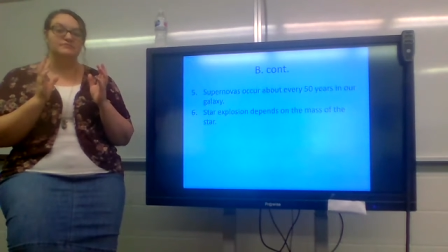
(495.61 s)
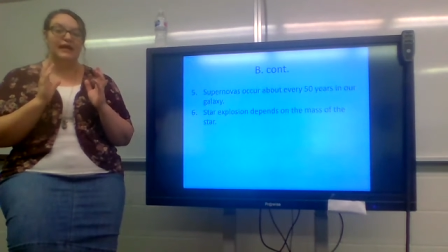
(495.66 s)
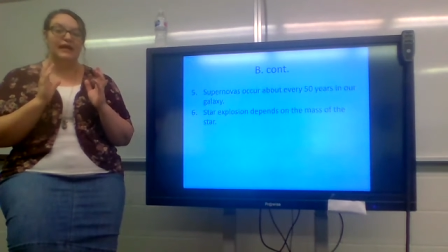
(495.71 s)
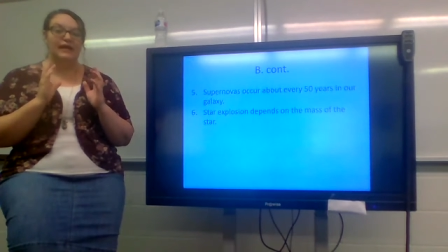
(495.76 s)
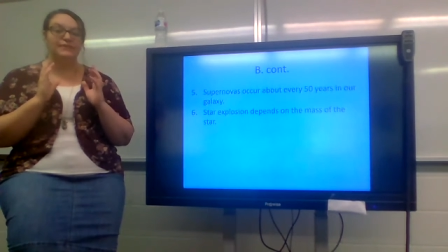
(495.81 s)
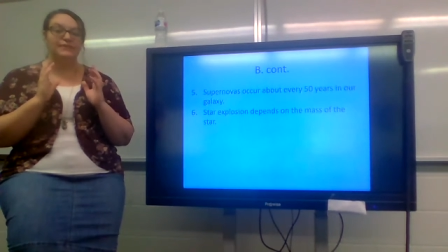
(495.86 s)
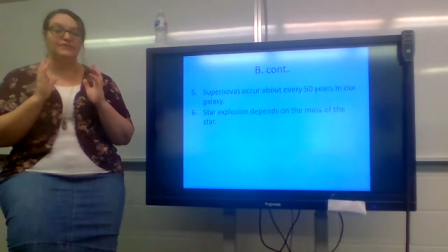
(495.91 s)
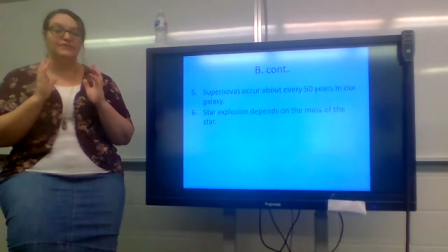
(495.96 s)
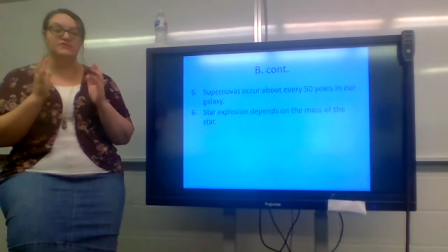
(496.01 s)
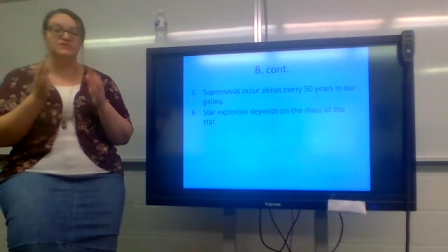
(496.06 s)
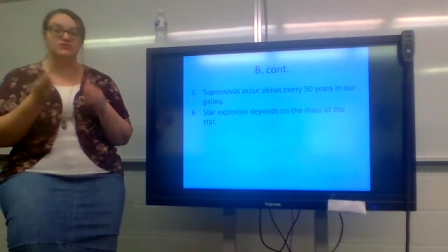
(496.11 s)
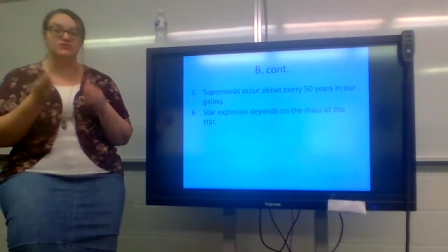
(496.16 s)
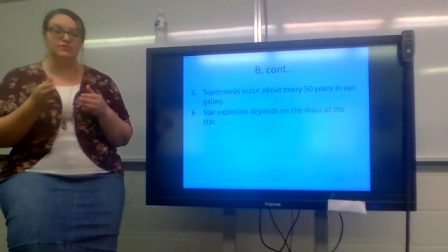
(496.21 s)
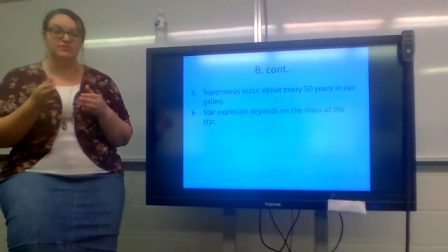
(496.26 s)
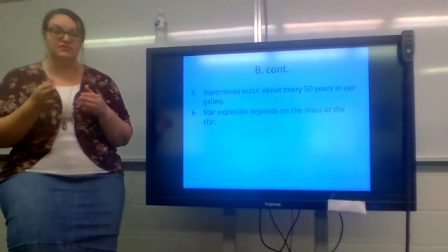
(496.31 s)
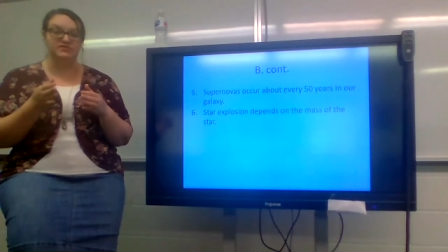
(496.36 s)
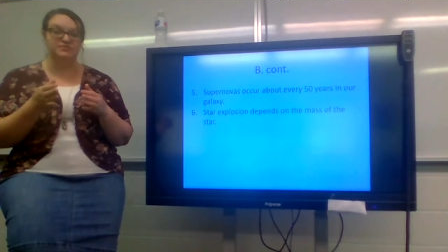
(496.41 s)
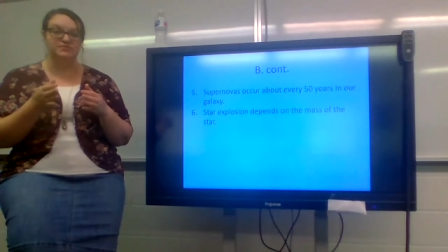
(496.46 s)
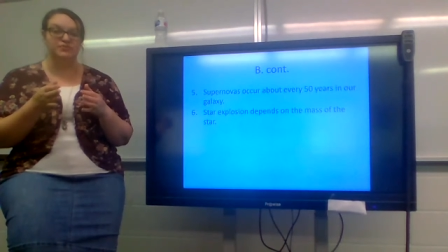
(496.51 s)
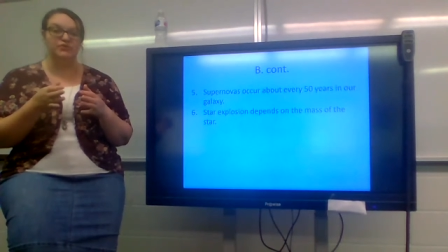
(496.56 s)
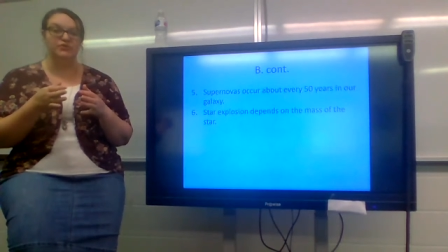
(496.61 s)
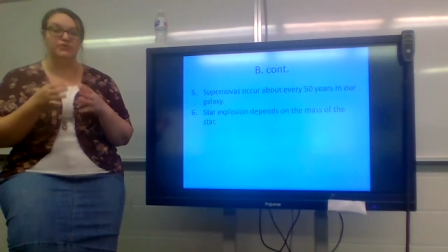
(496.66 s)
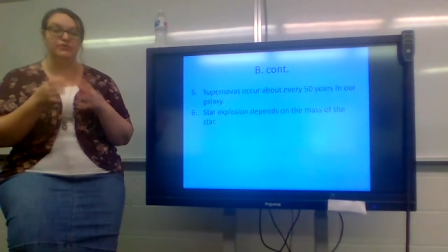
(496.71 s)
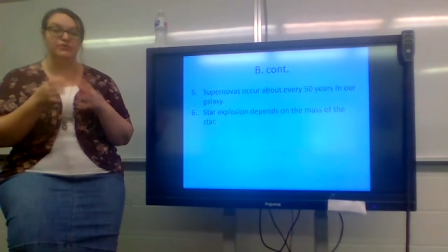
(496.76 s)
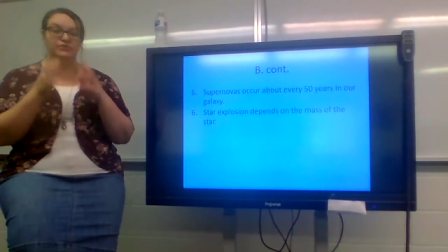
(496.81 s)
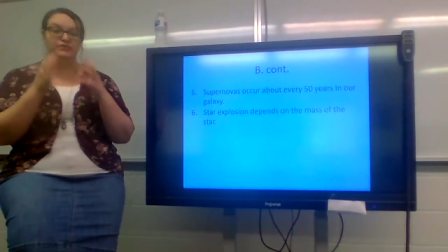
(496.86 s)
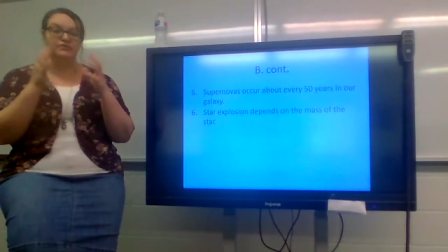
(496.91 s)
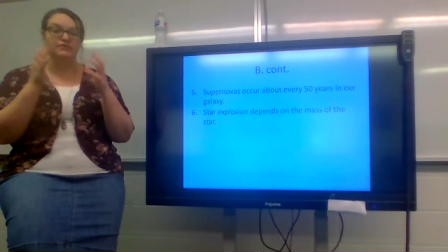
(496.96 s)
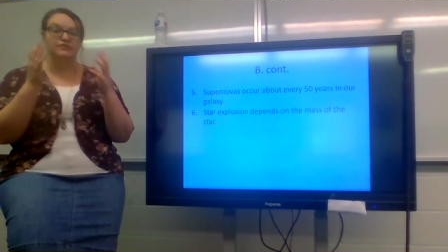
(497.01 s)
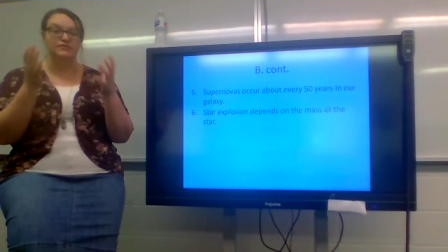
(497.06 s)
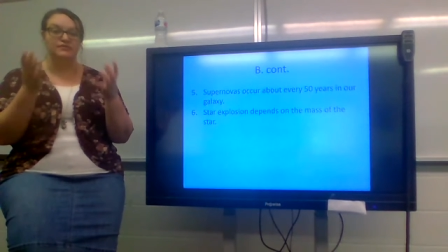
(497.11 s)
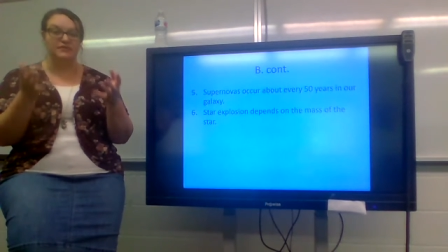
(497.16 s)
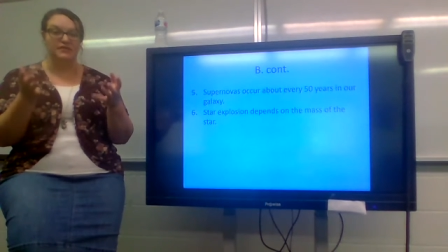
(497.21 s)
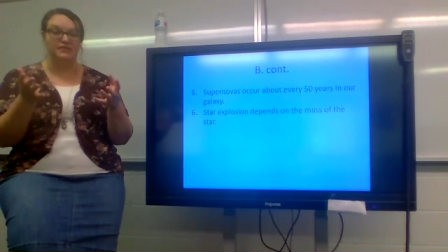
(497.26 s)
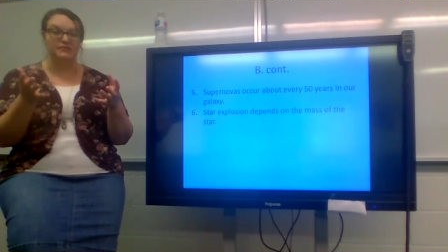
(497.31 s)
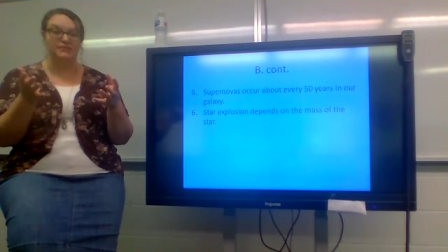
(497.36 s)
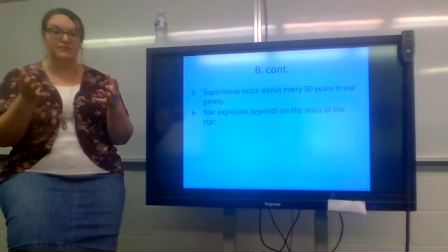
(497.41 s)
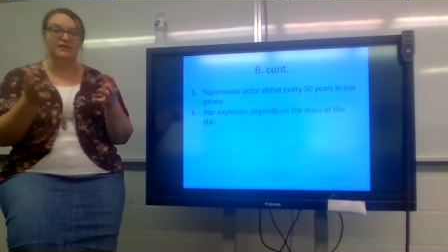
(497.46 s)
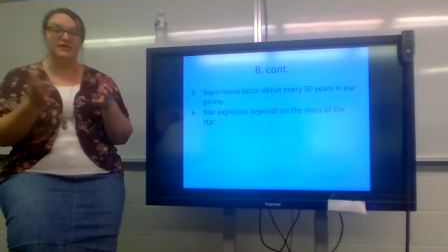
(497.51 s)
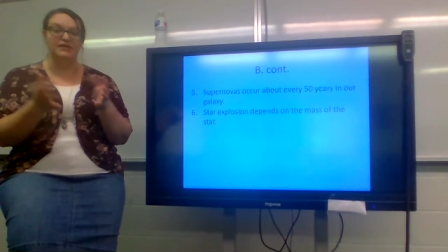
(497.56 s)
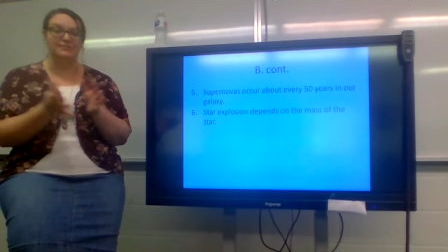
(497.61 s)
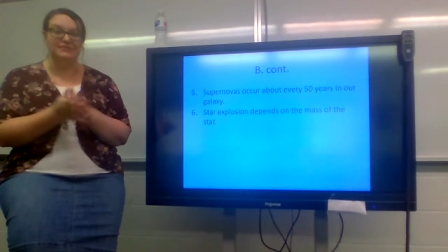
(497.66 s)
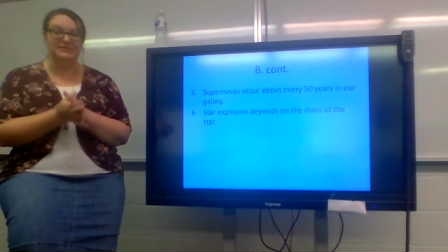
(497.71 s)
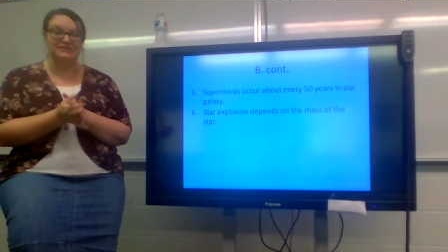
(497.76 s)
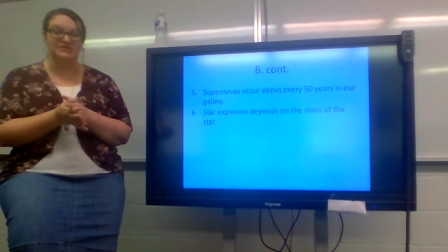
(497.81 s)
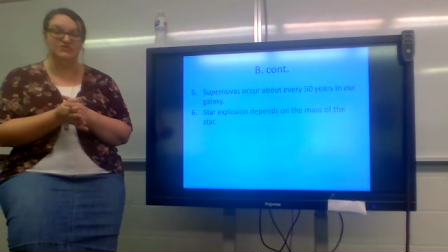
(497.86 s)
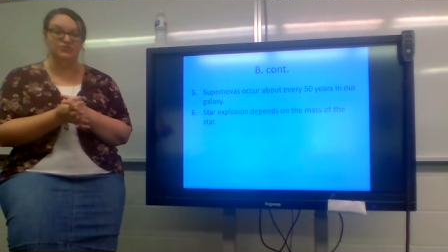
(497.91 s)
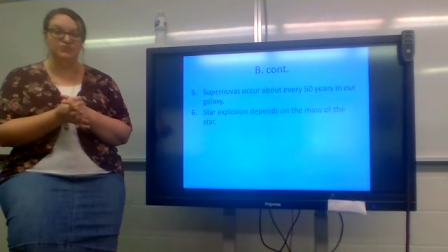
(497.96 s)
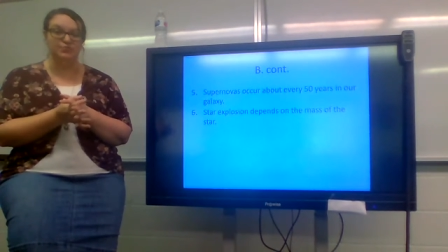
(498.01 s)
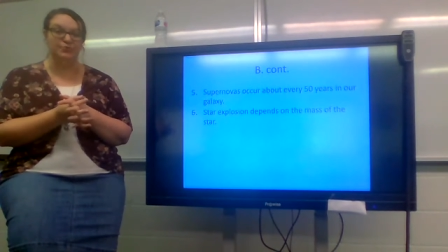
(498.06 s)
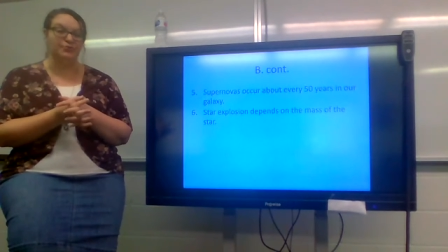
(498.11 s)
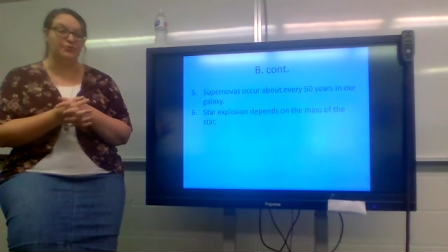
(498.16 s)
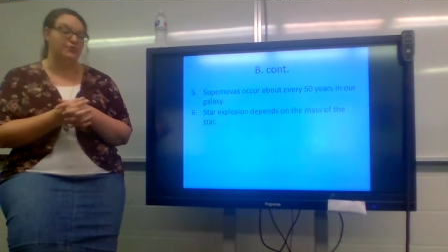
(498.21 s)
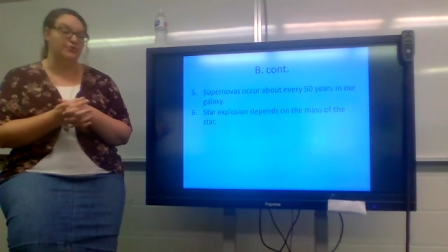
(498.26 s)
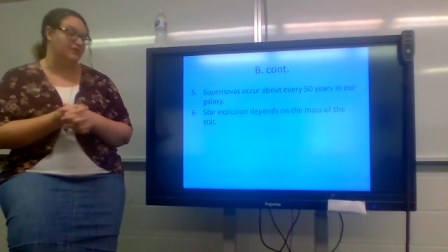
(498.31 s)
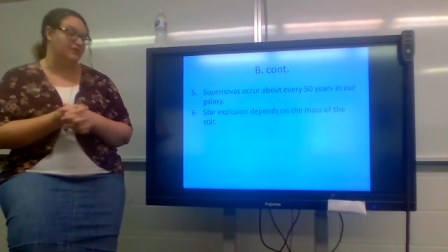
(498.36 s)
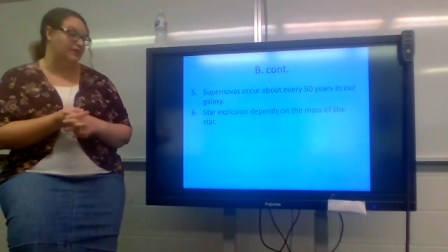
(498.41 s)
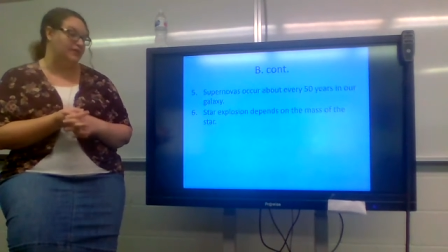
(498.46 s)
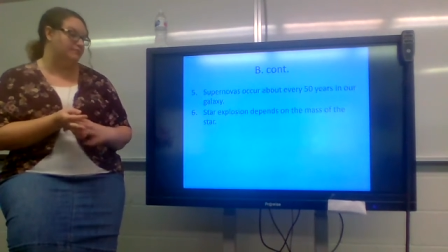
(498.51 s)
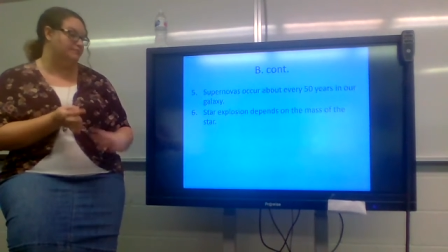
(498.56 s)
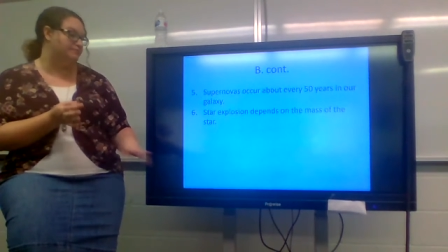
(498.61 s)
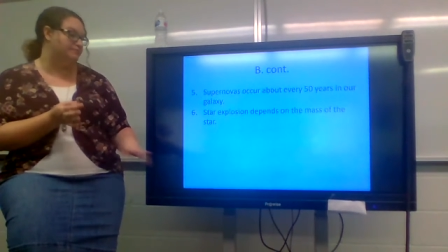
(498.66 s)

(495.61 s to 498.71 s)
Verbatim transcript: happens to explode and become a supernova.